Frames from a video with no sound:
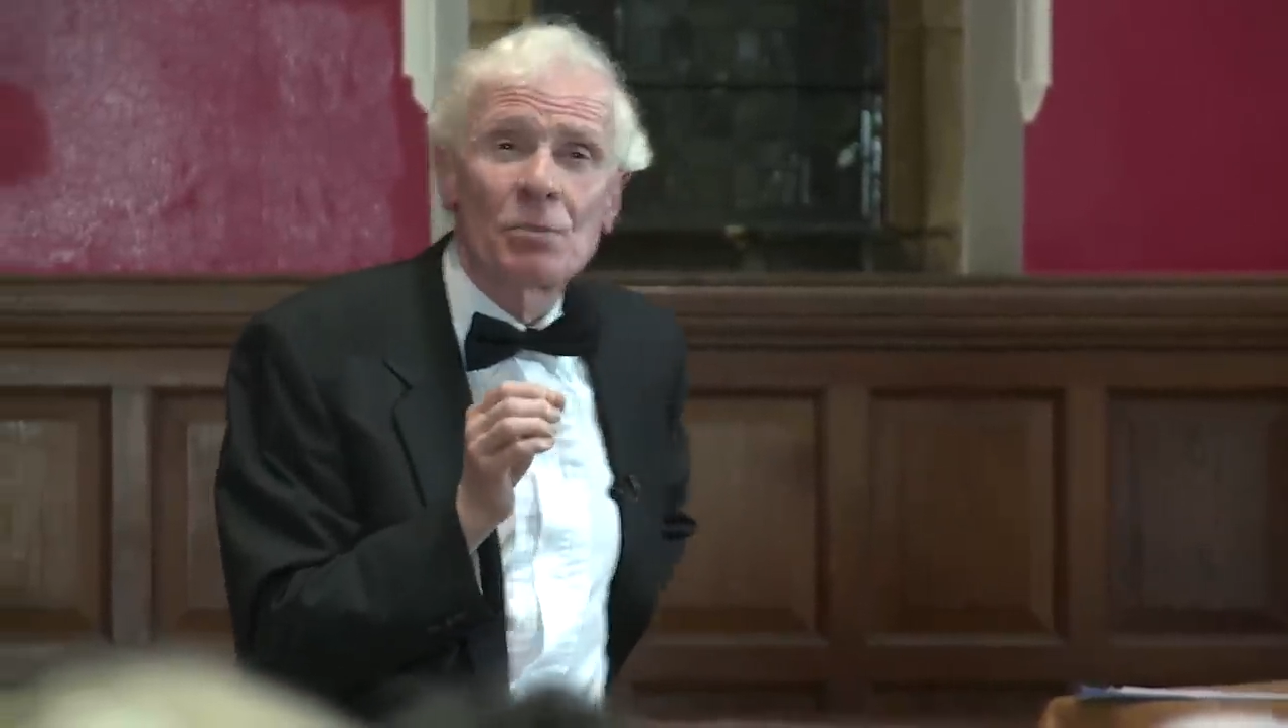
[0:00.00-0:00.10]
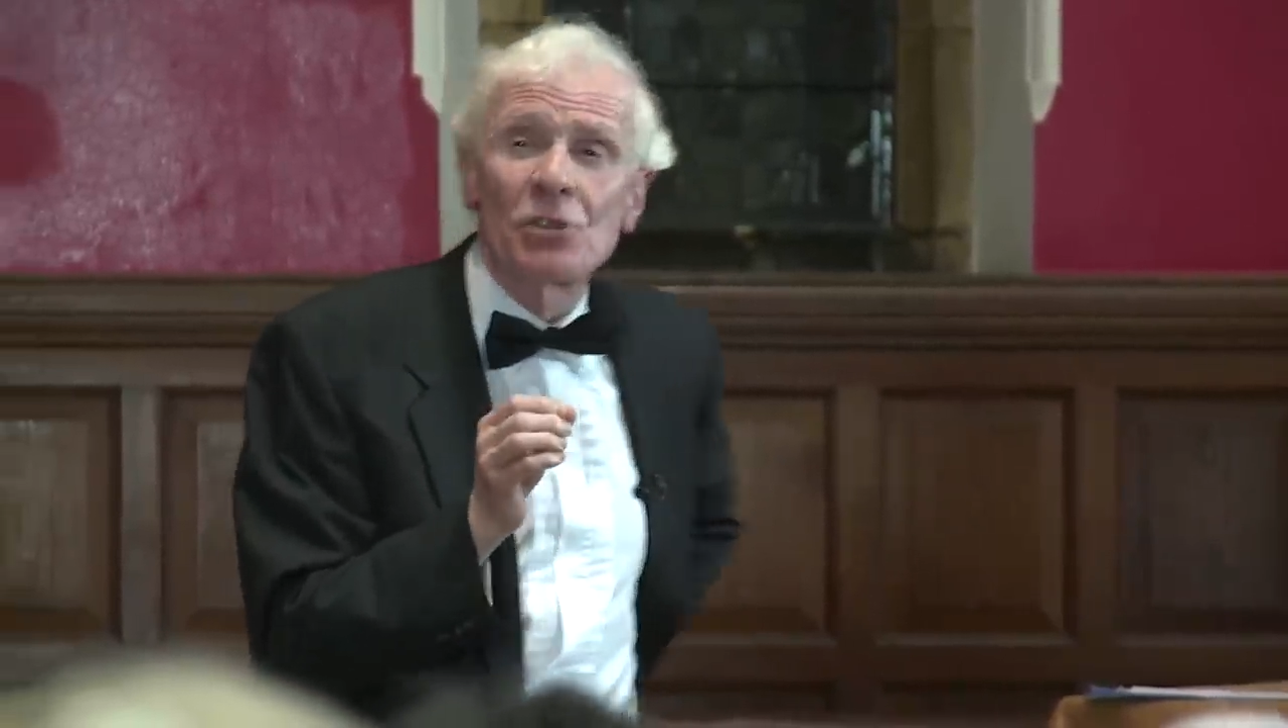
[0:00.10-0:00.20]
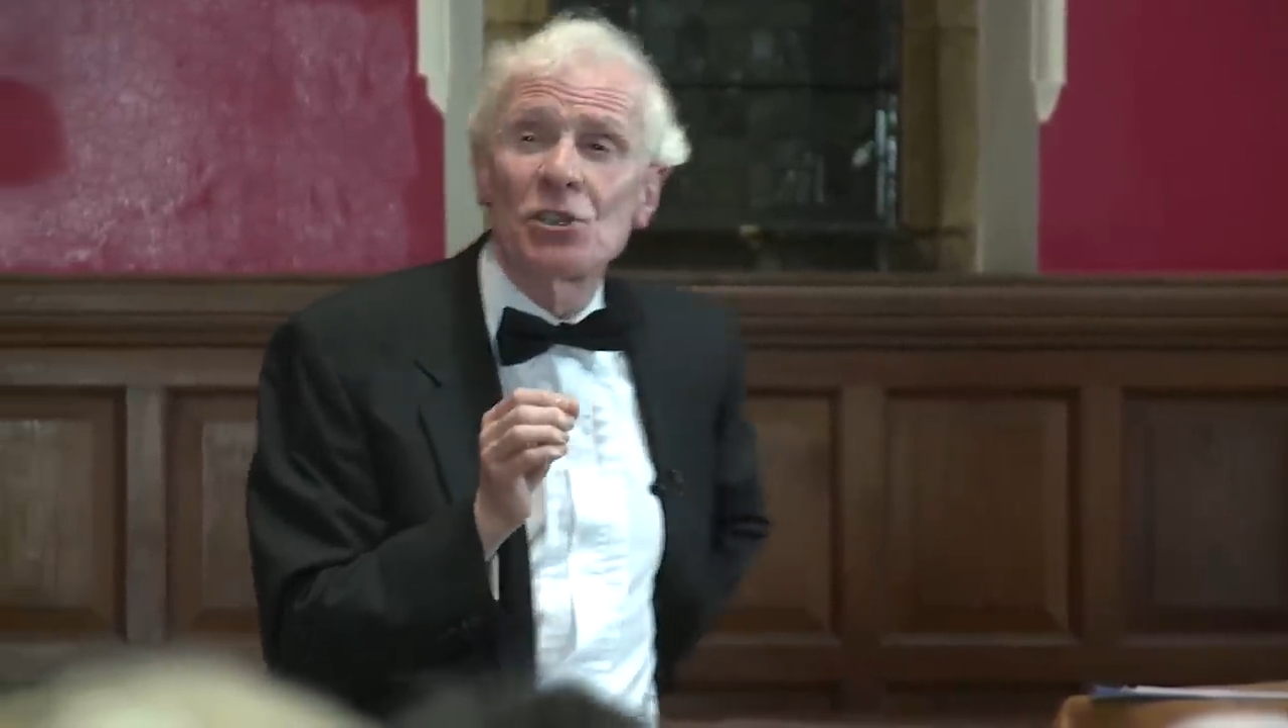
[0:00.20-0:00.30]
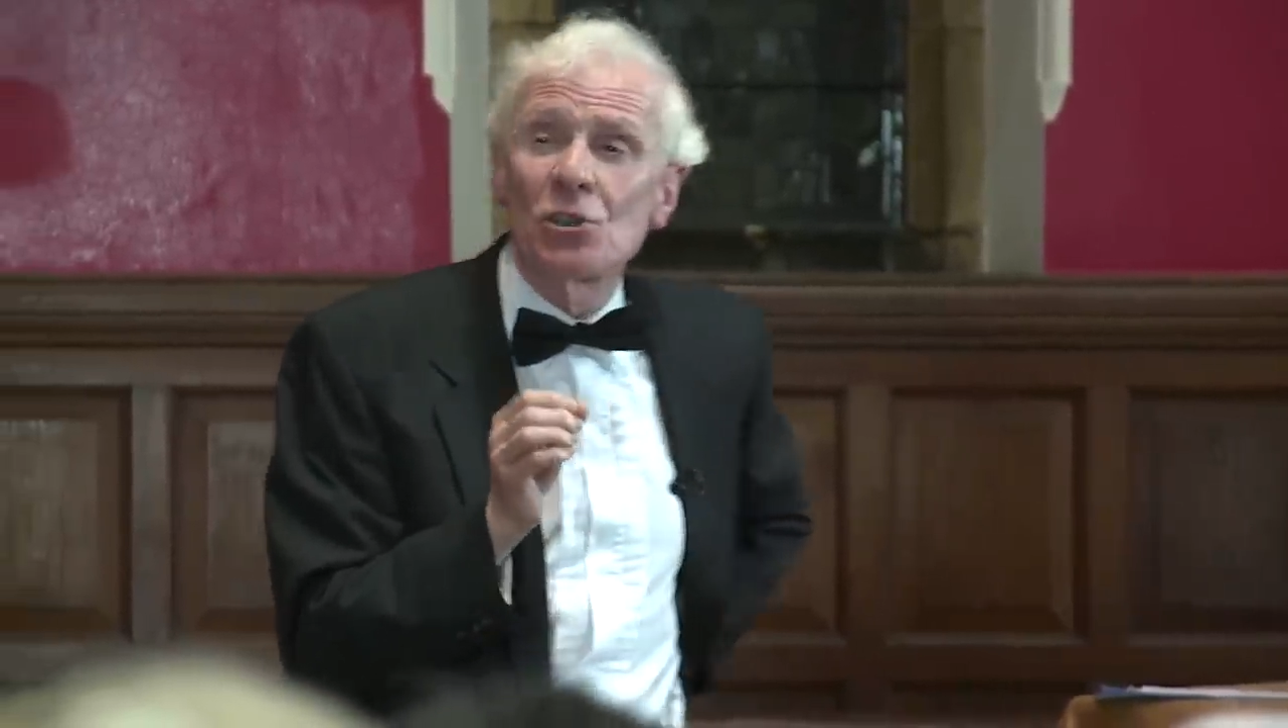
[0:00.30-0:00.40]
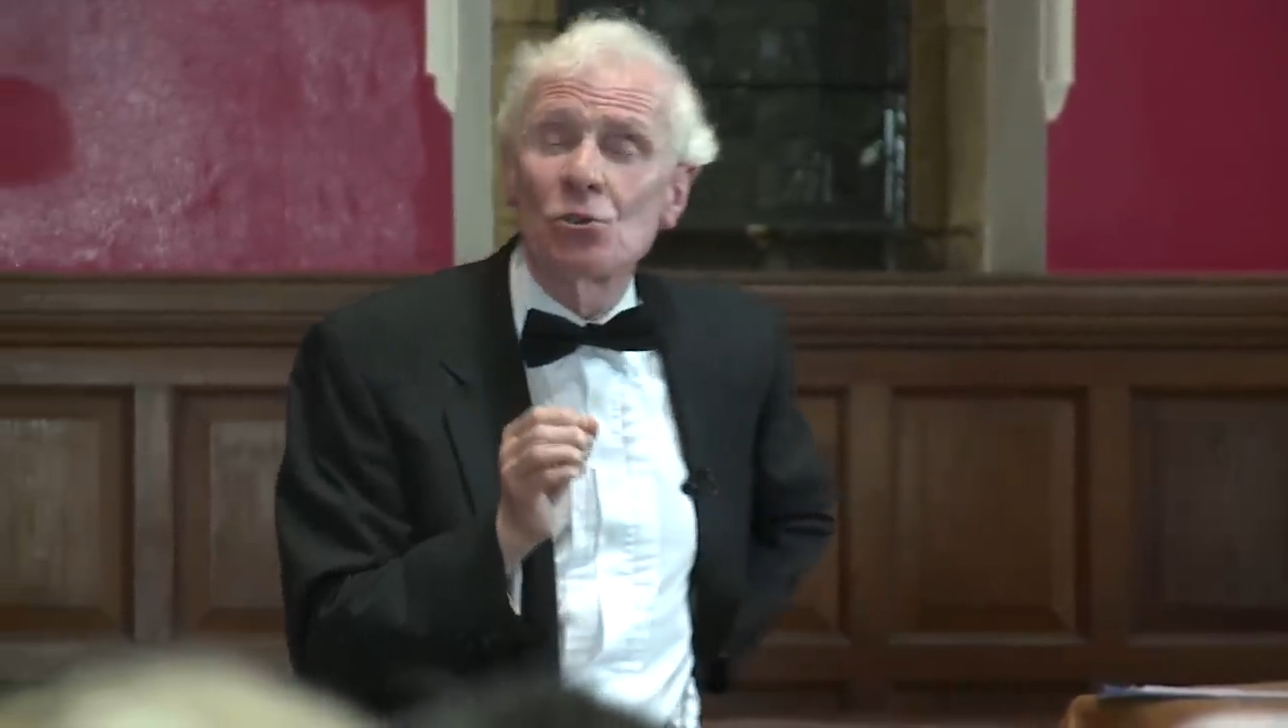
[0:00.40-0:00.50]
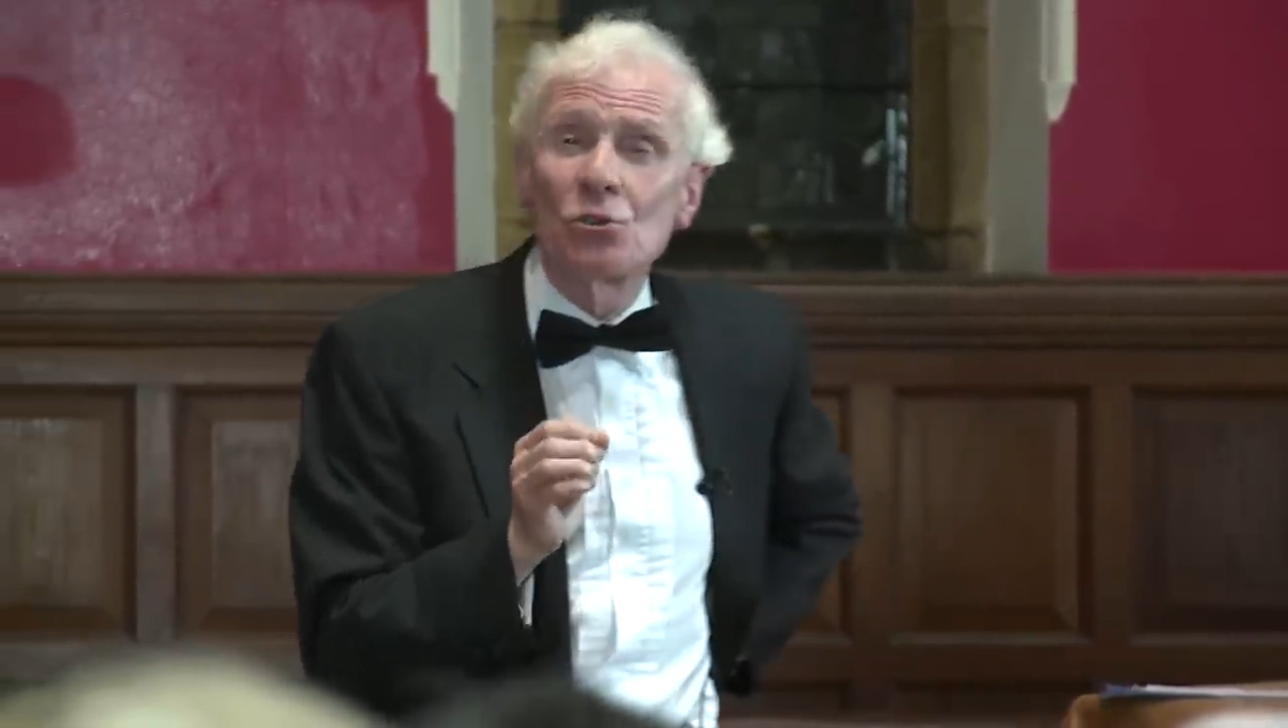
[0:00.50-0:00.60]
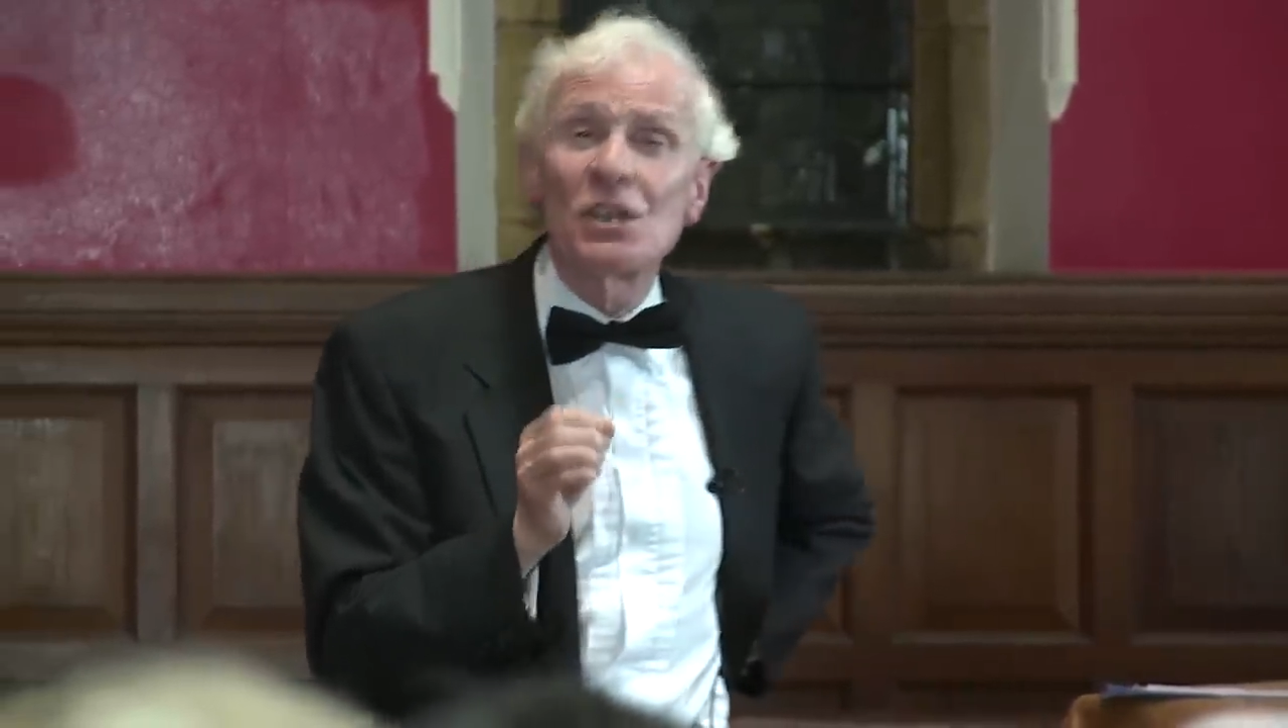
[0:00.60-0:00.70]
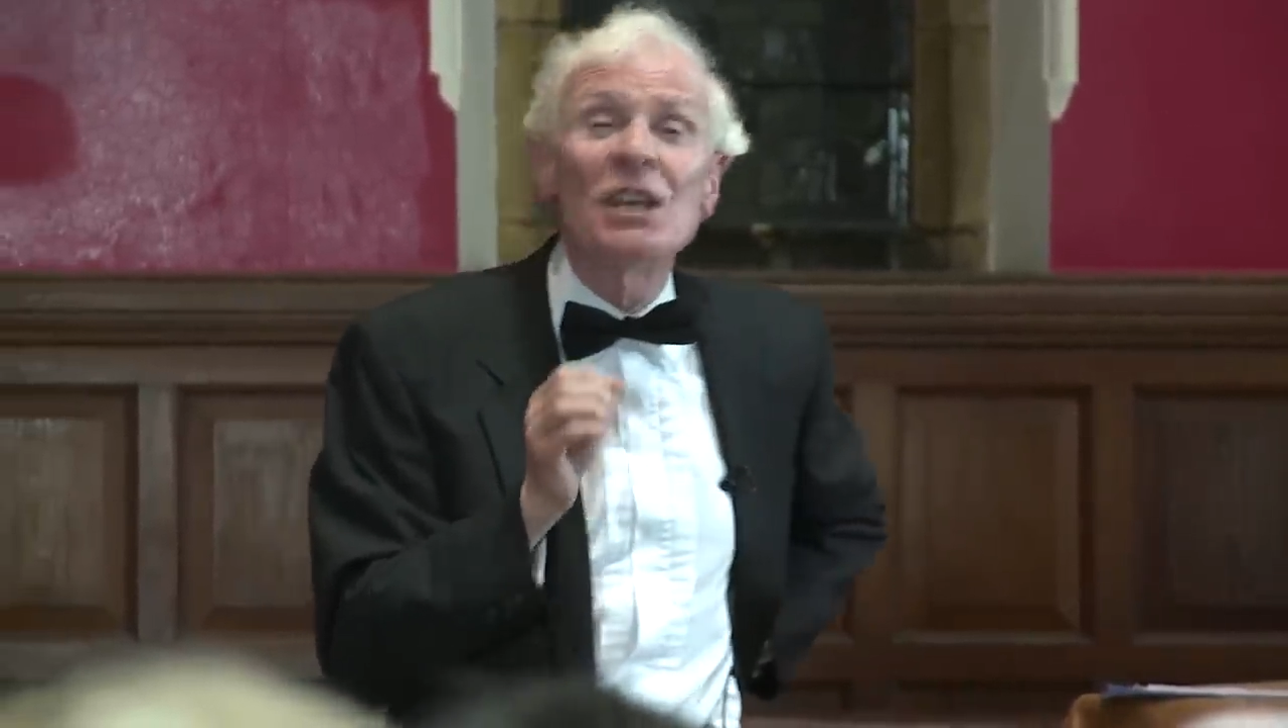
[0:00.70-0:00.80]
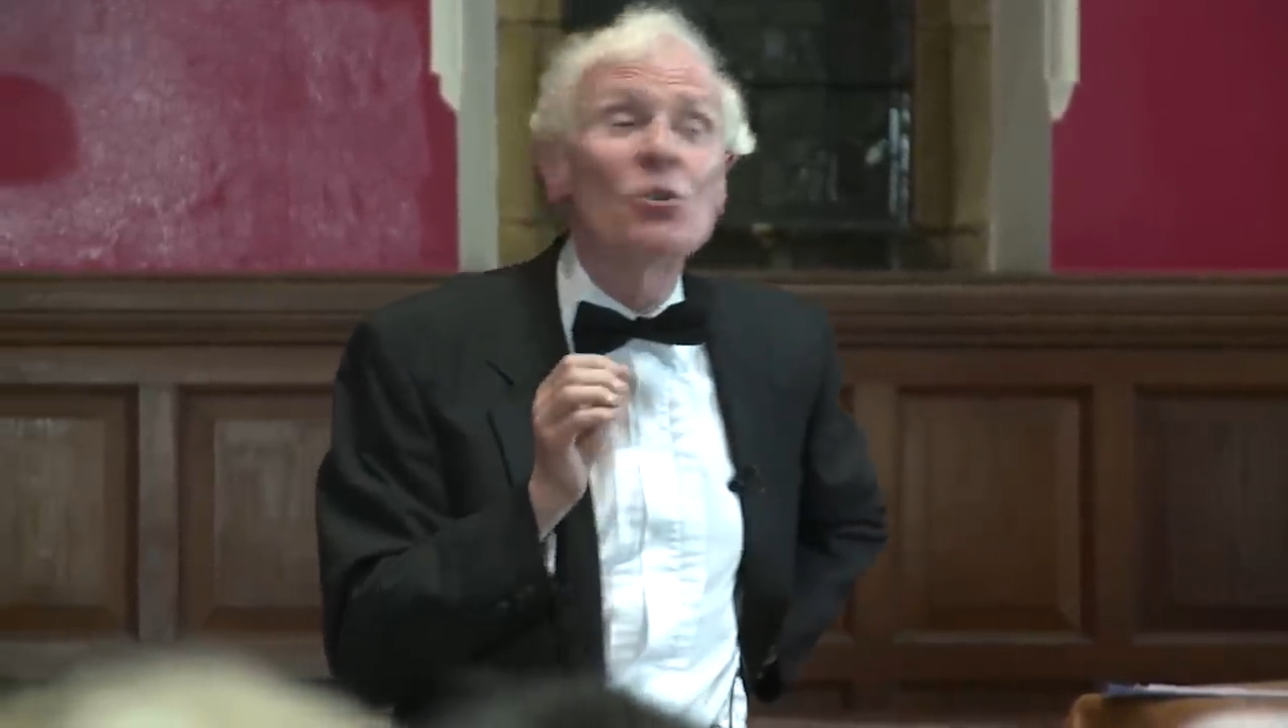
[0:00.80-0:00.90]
prosecution